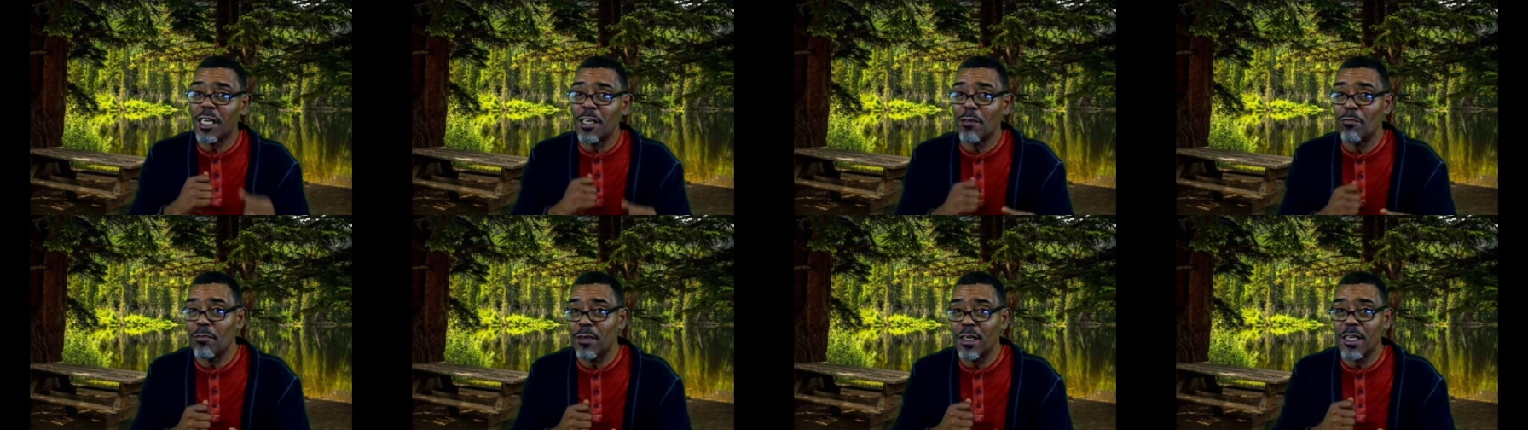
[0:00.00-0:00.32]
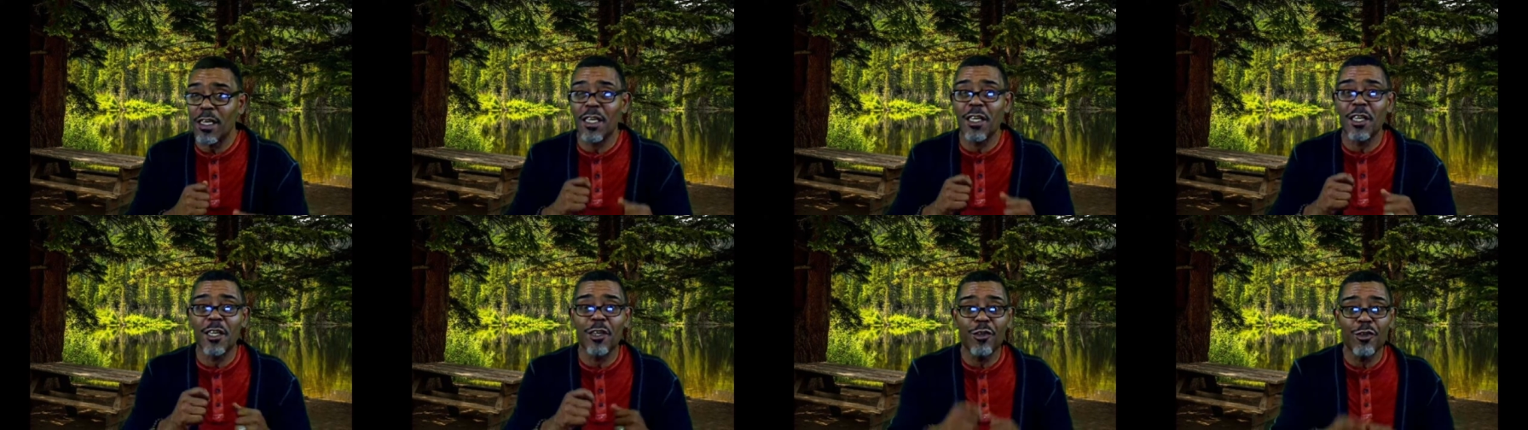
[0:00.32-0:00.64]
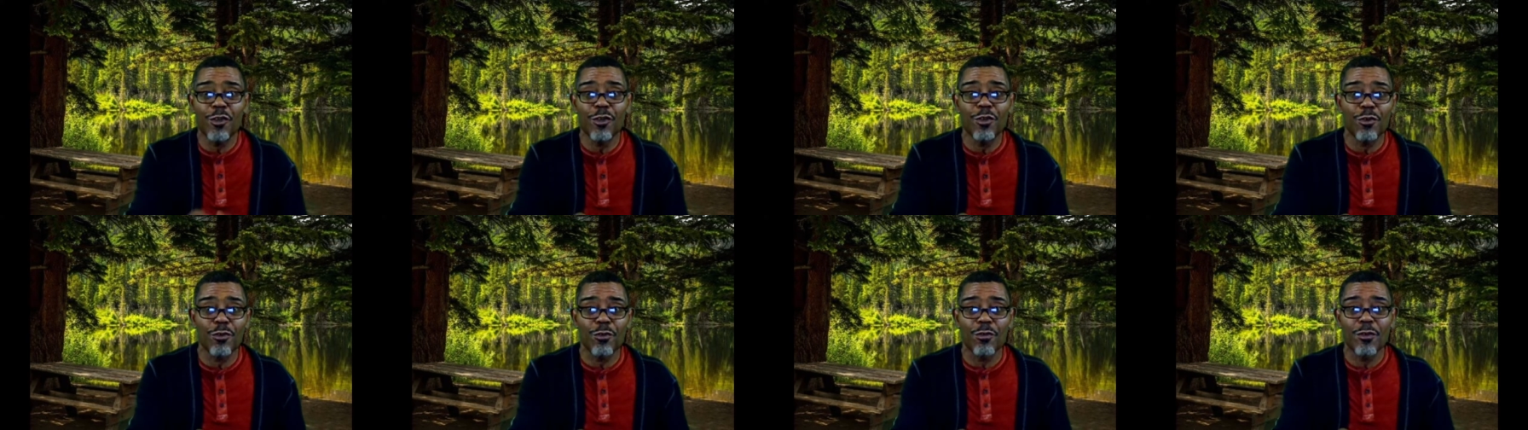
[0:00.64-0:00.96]
in me and
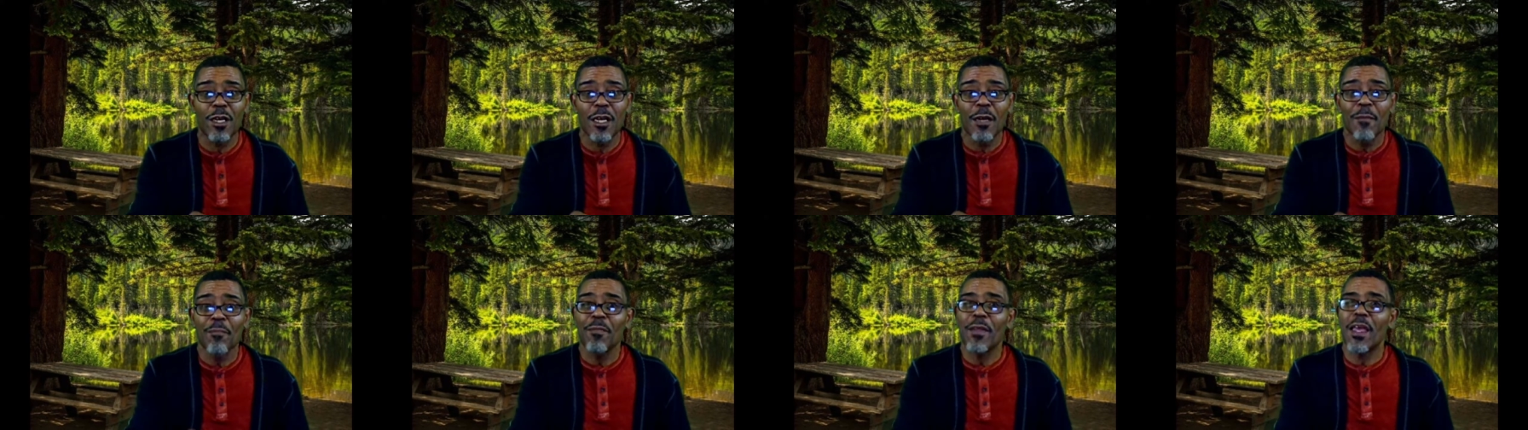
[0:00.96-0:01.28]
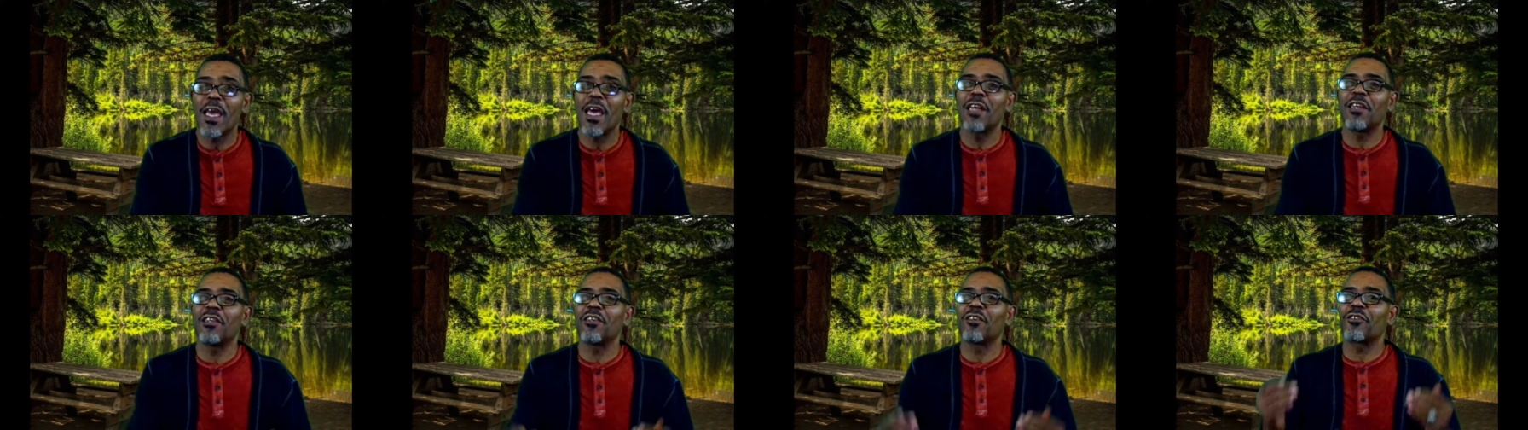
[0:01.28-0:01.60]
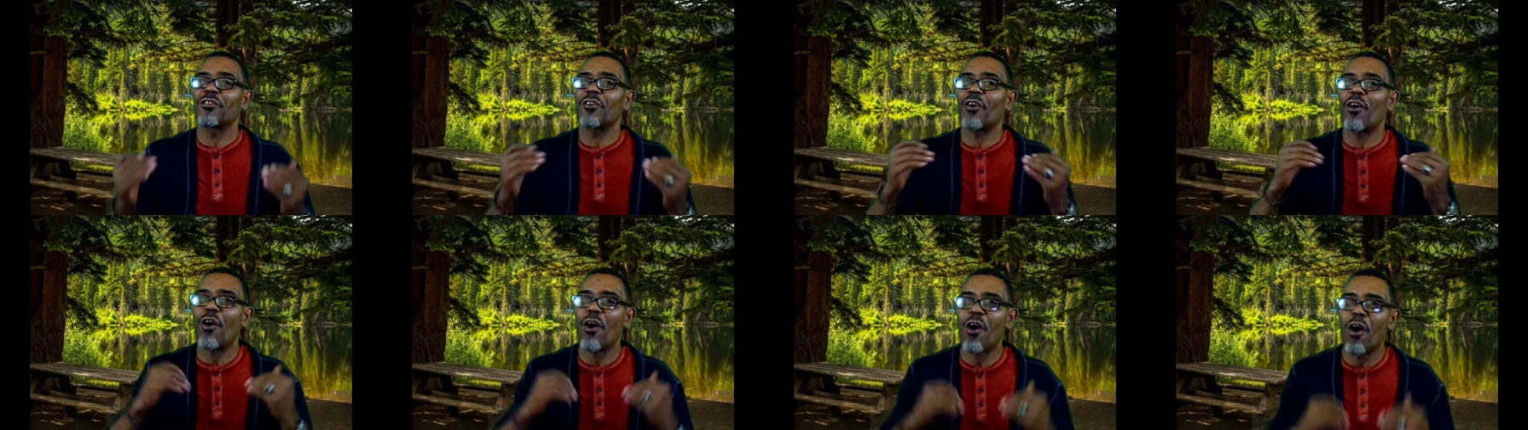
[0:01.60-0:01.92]
in you and
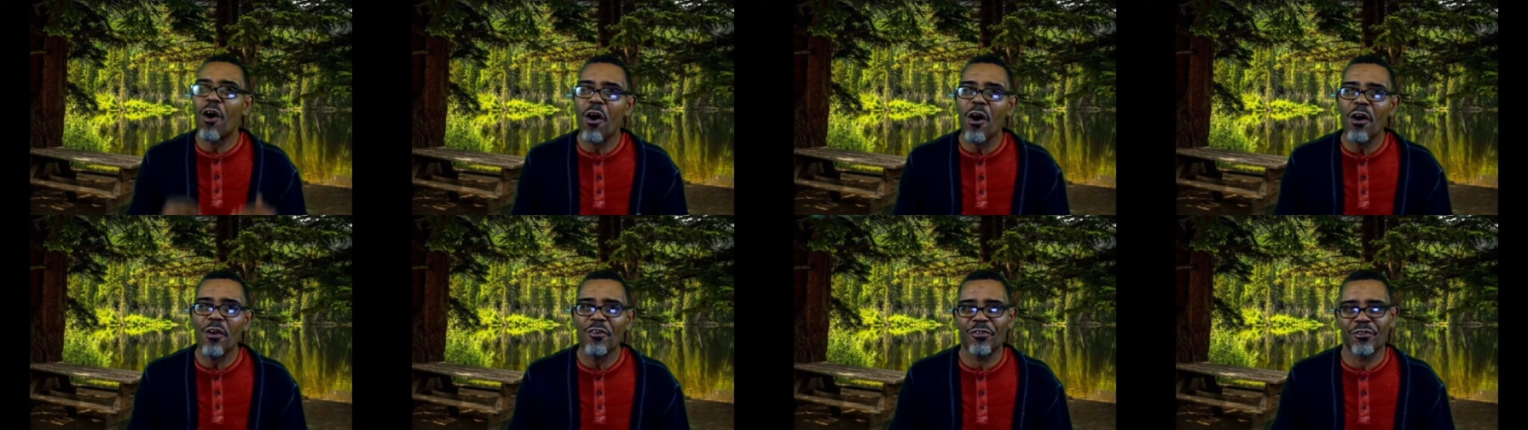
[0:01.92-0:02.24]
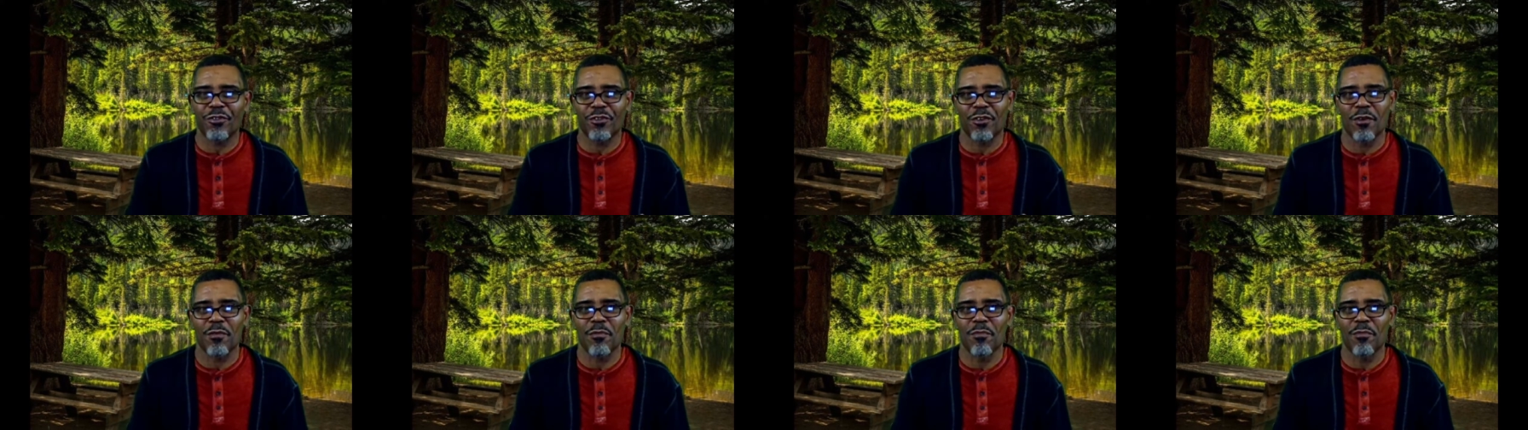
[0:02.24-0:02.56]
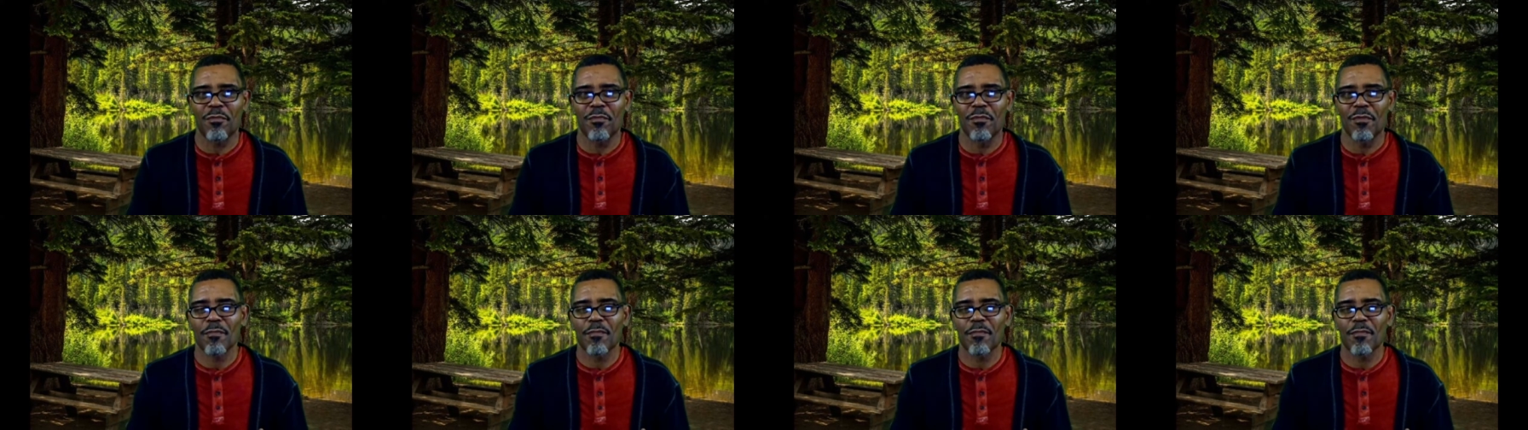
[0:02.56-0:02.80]
is awesome